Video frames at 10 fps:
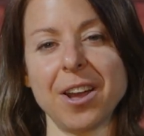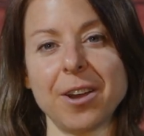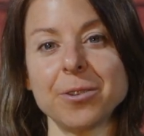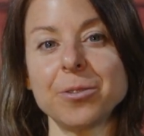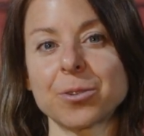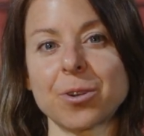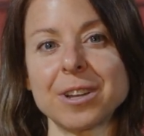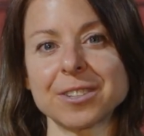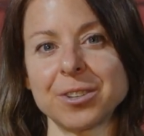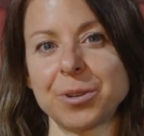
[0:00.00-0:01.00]
Although the
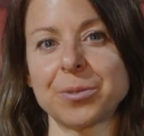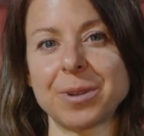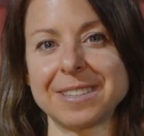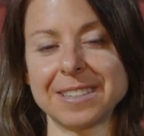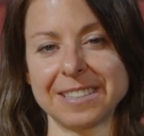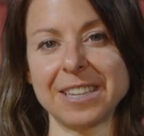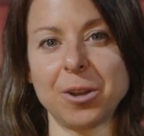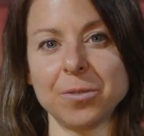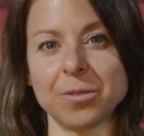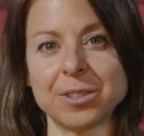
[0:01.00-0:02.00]
cross country race
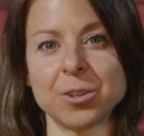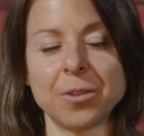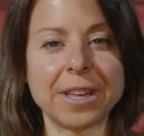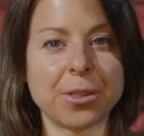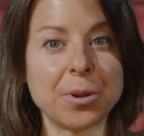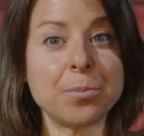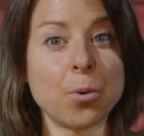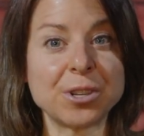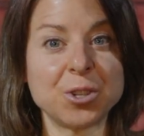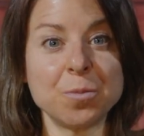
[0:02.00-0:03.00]
itself is only
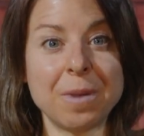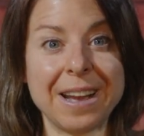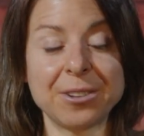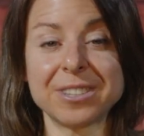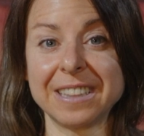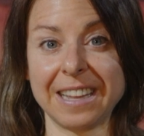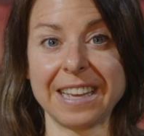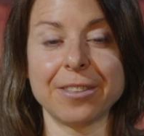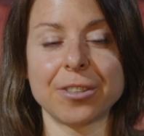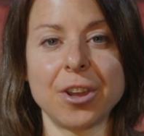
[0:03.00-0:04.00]
3.2 miles in
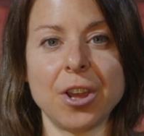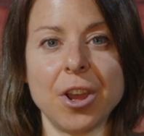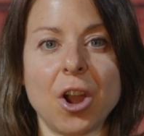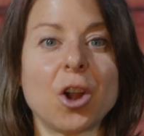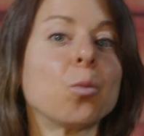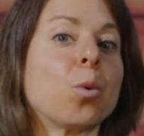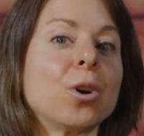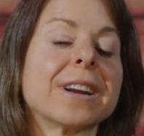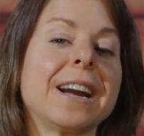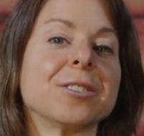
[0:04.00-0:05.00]
length, our
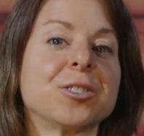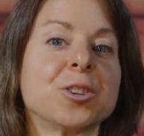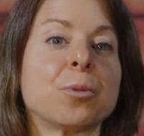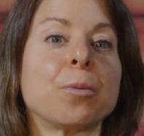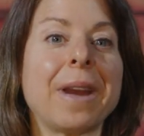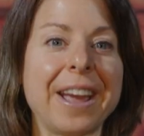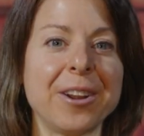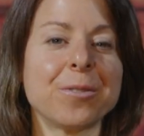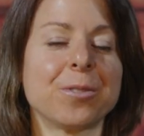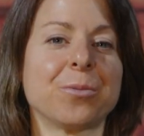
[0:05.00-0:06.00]
workouts to
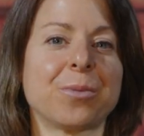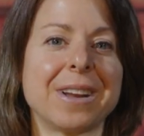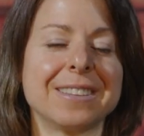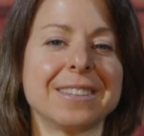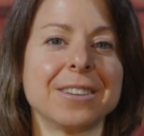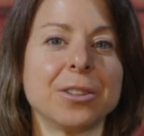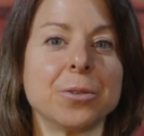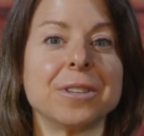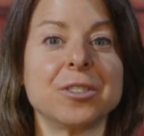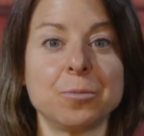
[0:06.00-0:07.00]
prepare for the race
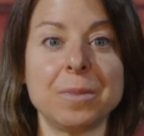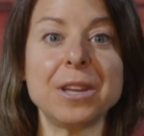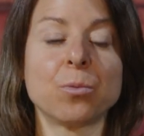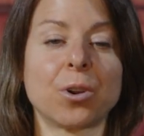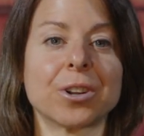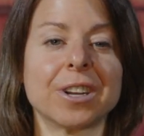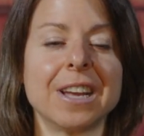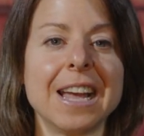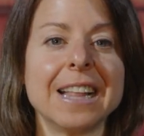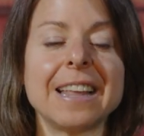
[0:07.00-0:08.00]
included speed work,
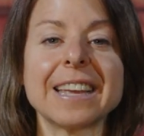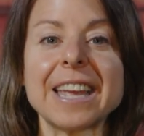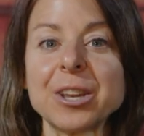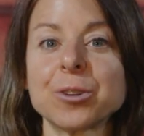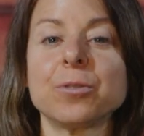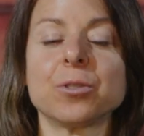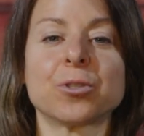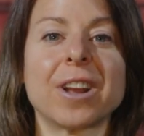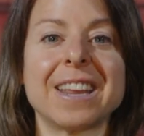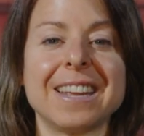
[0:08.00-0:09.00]
like interval
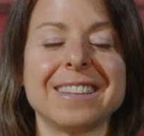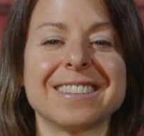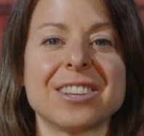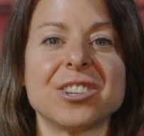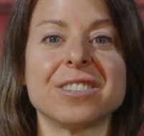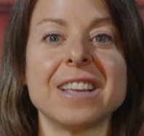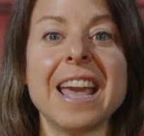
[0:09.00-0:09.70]
training, such as